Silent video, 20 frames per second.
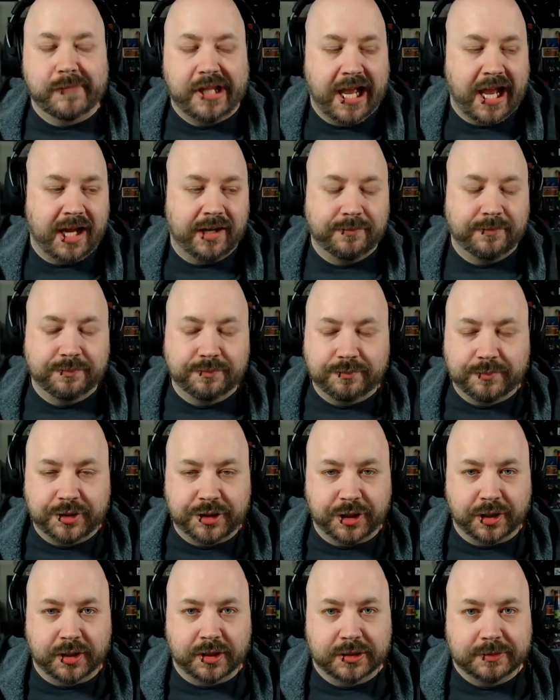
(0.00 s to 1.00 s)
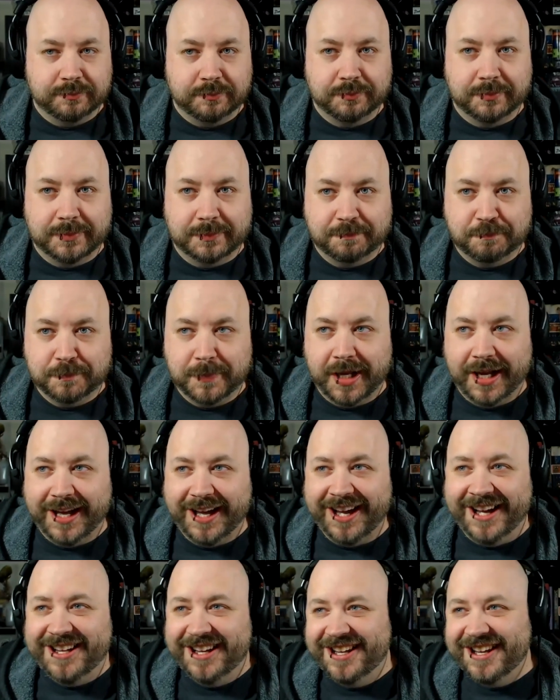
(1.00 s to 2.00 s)
Yeah, sure.
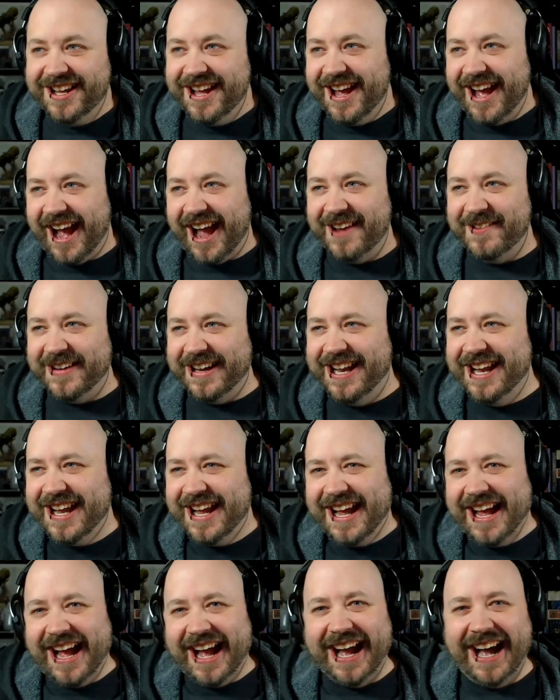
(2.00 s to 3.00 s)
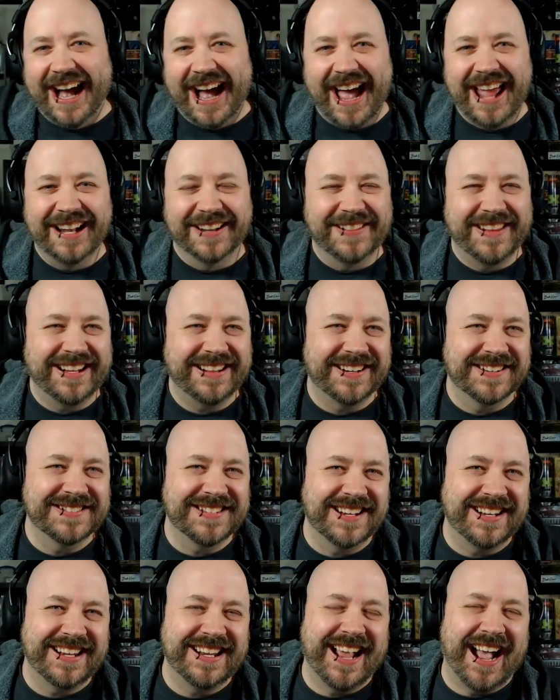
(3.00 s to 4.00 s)
I mean, I don't think there's
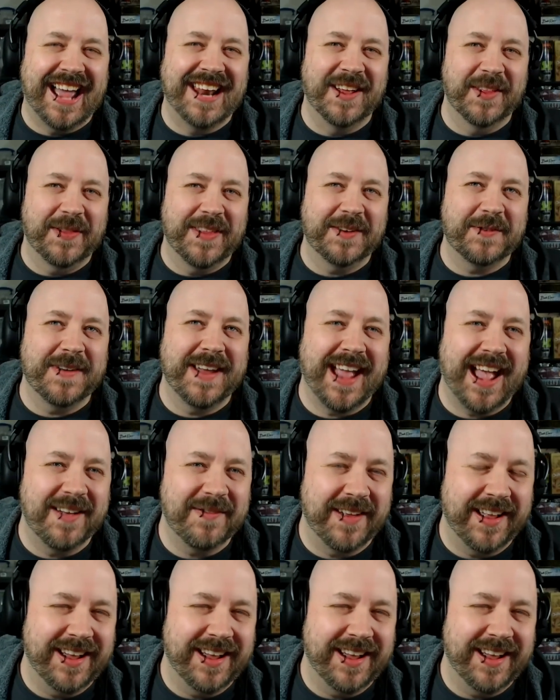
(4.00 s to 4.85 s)
any. I don't think we have